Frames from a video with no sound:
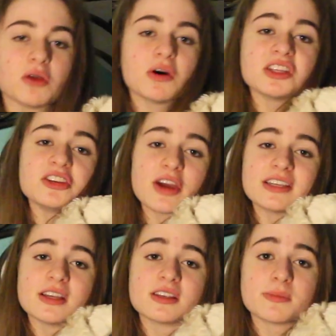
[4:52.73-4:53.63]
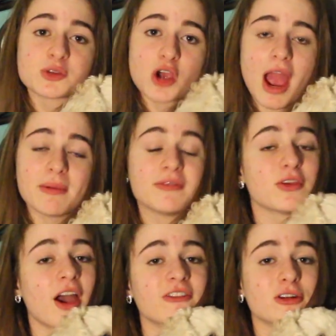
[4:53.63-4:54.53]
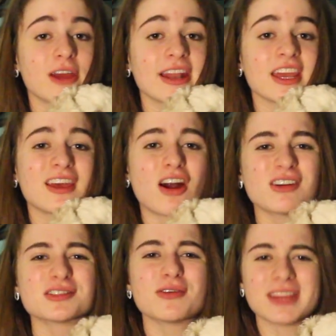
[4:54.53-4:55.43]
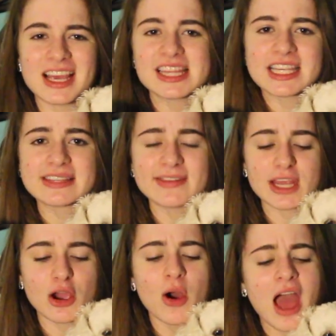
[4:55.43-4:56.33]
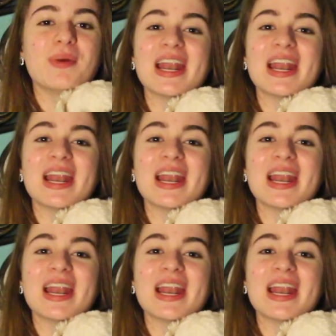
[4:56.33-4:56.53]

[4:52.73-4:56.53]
He wants you guys to subscribe if you haven't already, and also like this video.